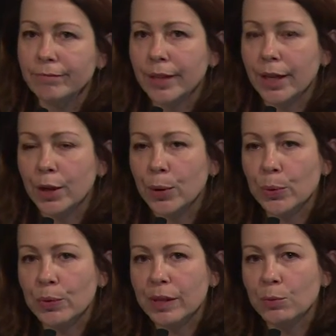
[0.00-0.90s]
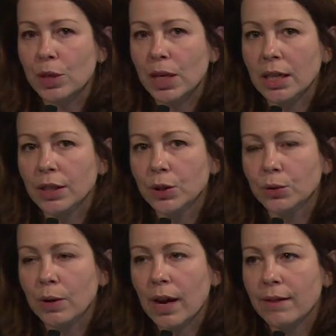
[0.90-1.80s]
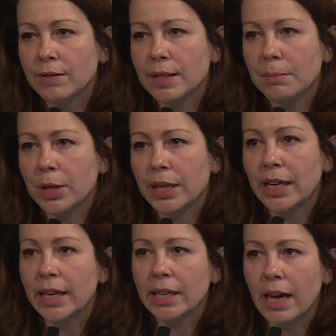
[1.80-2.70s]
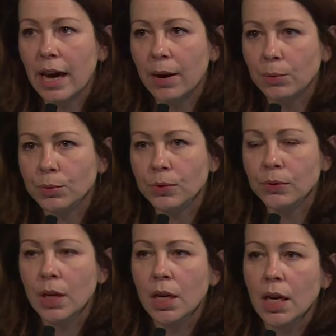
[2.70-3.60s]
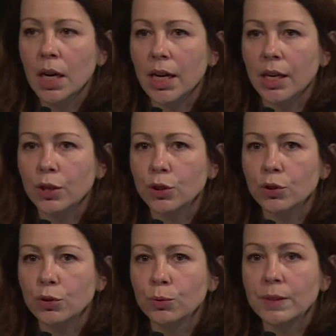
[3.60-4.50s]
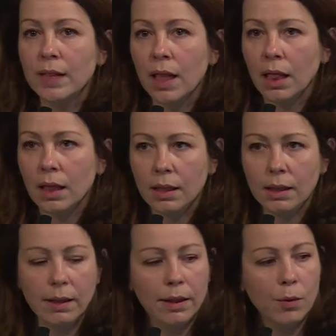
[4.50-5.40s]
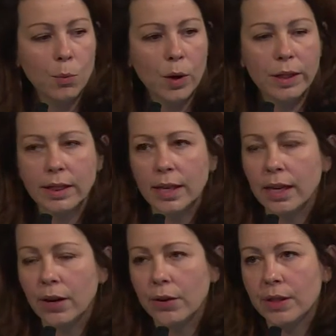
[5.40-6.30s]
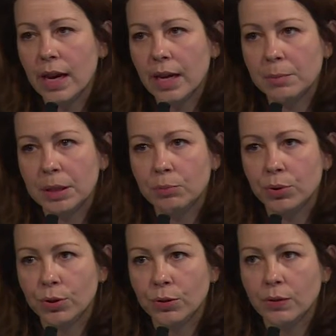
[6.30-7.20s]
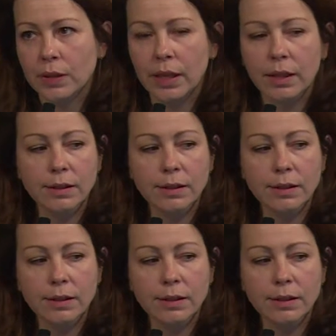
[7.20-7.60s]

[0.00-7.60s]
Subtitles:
you know, they would like to have somebody in-house to sell what they had been producing.